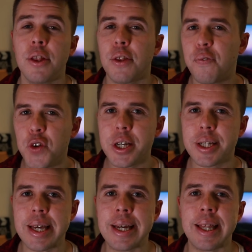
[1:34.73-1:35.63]
The
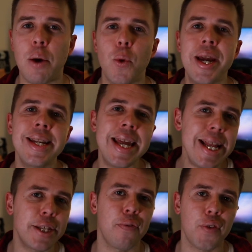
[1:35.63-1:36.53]
first thing that we
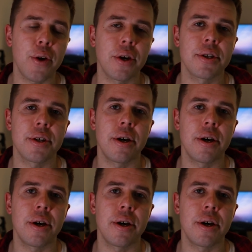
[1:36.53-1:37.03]
need to focus